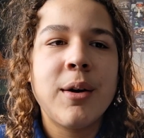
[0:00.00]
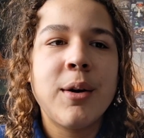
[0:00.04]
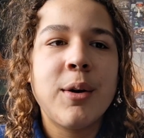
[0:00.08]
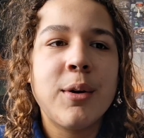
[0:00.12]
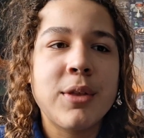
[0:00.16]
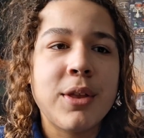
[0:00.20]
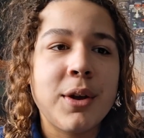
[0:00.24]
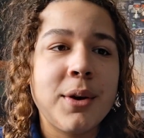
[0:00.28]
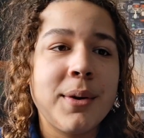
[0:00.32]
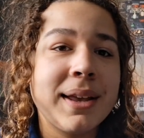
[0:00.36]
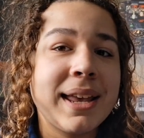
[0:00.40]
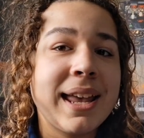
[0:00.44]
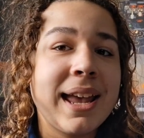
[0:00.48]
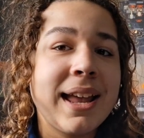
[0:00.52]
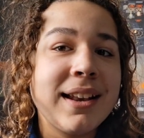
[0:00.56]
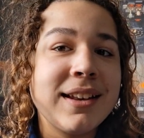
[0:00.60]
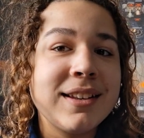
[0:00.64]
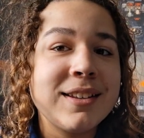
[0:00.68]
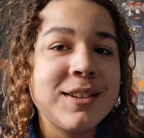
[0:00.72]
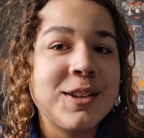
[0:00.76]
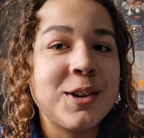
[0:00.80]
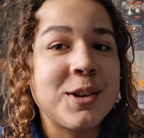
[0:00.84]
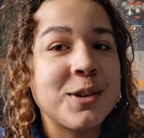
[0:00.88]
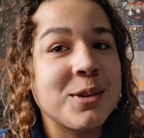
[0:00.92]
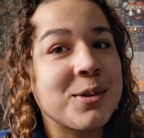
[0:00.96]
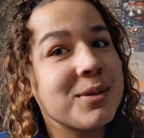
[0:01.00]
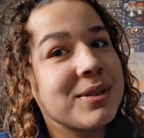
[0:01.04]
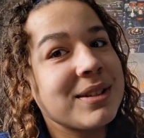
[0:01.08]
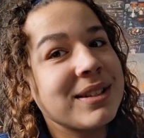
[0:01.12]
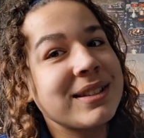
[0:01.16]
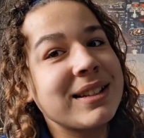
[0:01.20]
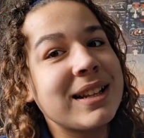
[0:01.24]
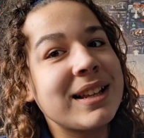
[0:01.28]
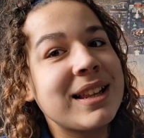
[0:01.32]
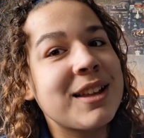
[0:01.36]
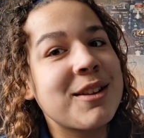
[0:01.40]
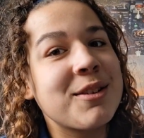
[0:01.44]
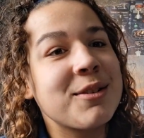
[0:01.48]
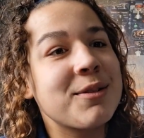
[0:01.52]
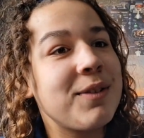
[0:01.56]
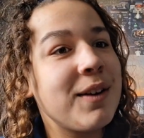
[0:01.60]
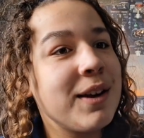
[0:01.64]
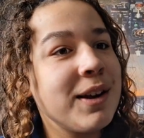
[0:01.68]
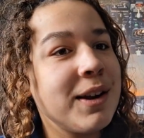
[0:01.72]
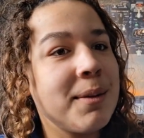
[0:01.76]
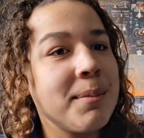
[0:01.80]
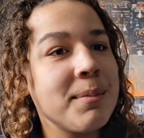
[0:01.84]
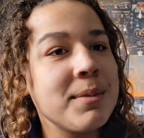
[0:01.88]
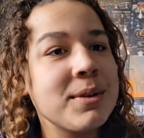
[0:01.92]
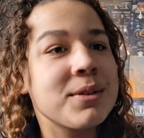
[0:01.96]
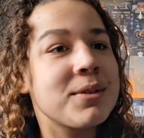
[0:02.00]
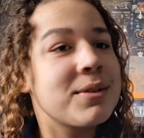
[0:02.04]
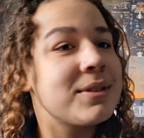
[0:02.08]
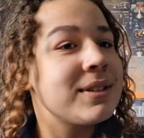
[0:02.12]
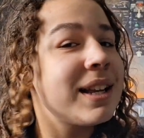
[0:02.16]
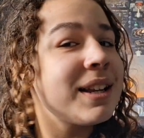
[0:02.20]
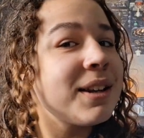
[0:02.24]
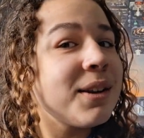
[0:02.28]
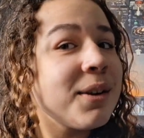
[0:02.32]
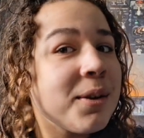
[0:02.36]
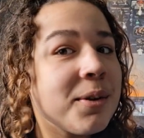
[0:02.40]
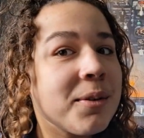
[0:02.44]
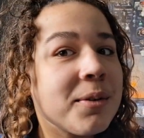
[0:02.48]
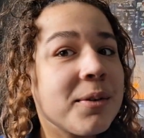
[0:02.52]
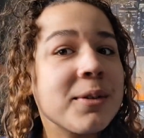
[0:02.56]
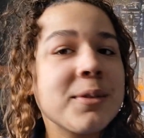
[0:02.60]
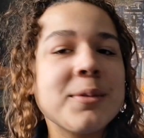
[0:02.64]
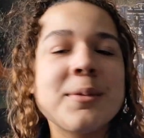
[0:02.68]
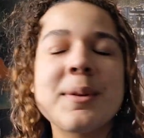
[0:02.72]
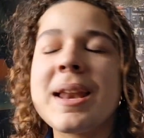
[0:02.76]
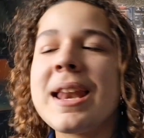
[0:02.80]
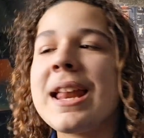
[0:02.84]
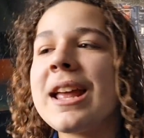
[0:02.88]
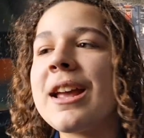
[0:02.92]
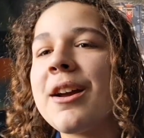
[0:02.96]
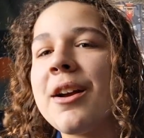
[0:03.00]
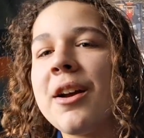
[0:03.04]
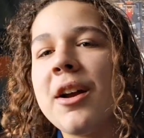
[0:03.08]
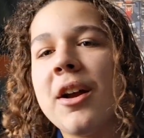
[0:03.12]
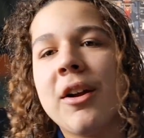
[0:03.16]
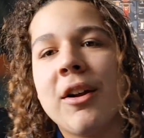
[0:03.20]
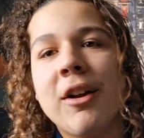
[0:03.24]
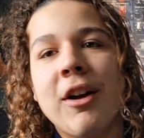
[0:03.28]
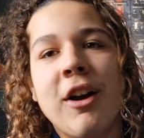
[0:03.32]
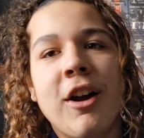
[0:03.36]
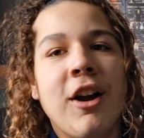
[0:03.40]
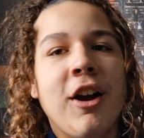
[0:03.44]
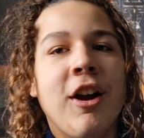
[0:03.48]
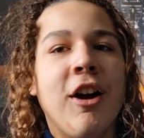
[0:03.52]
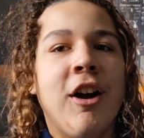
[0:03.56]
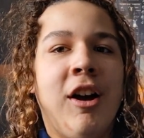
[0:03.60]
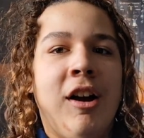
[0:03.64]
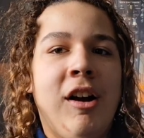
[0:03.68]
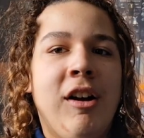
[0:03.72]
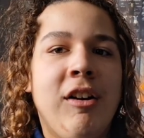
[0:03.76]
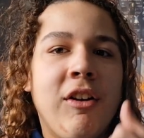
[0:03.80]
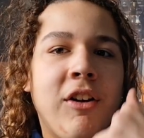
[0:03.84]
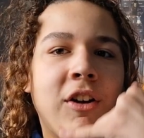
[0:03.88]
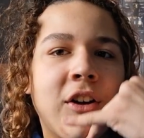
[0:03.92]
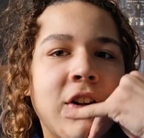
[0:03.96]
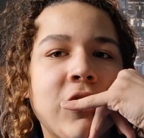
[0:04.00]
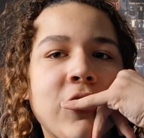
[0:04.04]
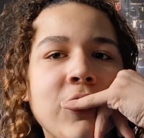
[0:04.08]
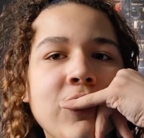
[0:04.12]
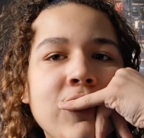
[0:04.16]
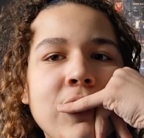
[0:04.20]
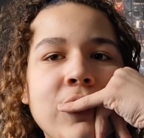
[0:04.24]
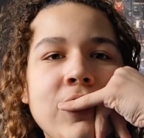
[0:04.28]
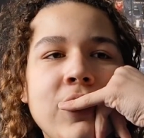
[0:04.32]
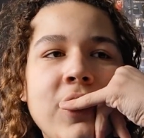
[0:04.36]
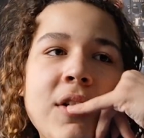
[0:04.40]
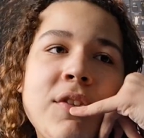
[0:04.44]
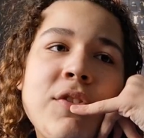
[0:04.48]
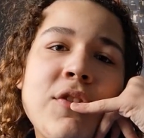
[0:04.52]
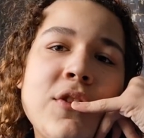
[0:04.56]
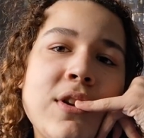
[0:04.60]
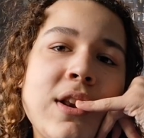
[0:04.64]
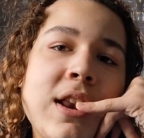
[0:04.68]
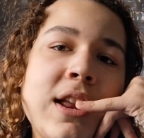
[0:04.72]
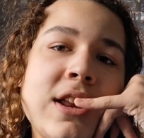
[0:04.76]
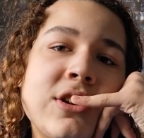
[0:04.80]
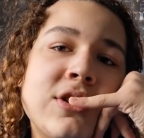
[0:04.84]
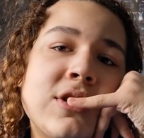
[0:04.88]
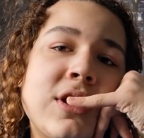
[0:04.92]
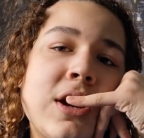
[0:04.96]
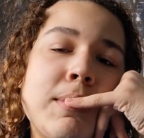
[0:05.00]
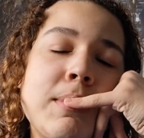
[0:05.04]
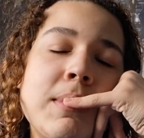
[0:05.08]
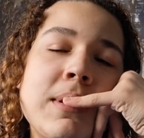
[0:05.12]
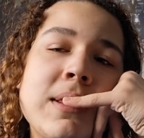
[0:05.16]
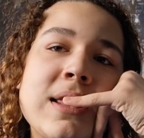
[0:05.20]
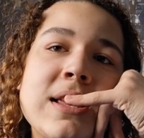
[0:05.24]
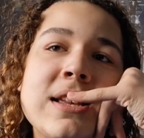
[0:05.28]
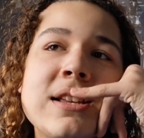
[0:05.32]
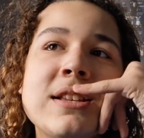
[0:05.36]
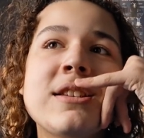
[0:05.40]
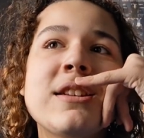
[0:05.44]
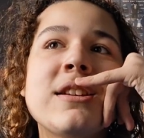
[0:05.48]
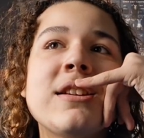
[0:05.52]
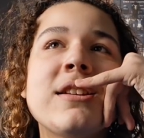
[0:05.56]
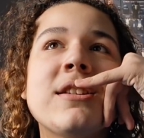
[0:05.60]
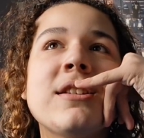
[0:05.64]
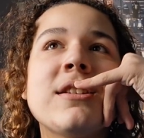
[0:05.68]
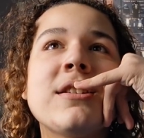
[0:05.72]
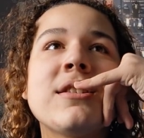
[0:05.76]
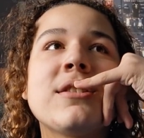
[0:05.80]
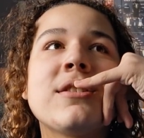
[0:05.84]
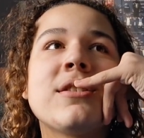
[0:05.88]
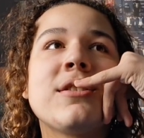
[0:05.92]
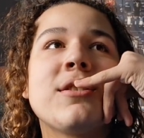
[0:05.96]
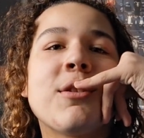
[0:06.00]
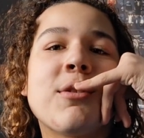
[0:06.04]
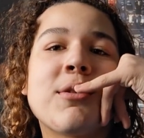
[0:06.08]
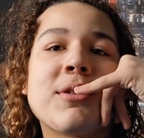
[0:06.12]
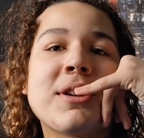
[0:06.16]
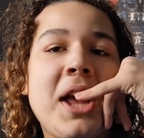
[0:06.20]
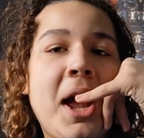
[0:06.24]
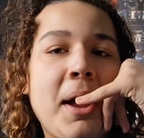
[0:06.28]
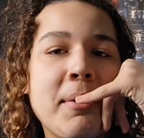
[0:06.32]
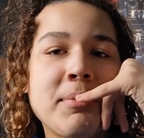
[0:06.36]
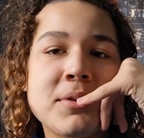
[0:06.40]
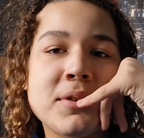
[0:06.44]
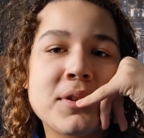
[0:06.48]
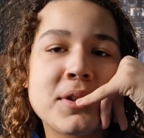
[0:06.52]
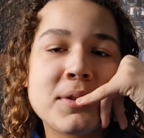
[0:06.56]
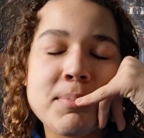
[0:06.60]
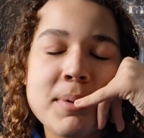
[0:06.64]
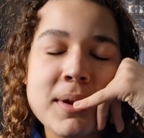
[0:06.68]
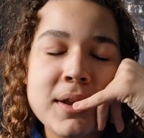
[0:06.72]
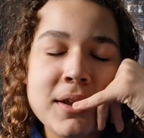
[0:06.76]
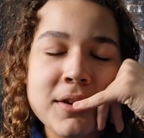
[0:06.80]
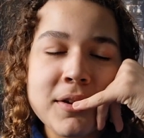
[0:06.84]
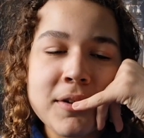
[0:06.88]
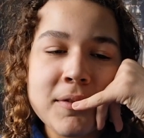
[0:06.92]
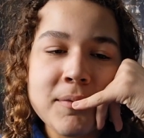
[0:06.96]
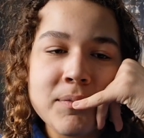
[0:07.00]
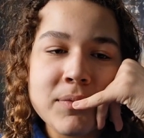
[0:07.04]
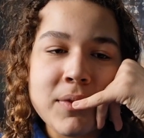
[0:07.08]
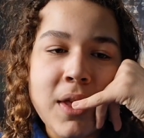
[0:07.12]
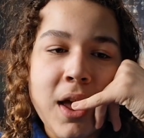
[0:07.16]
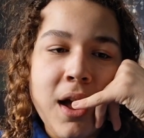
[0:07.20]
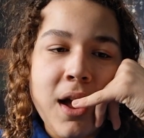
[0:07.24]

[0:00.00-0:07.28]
Although again, you could also say they use flight numbers, because they do. When they go, "Good afternoon, ladies and gentlemen, this is your captain speaking.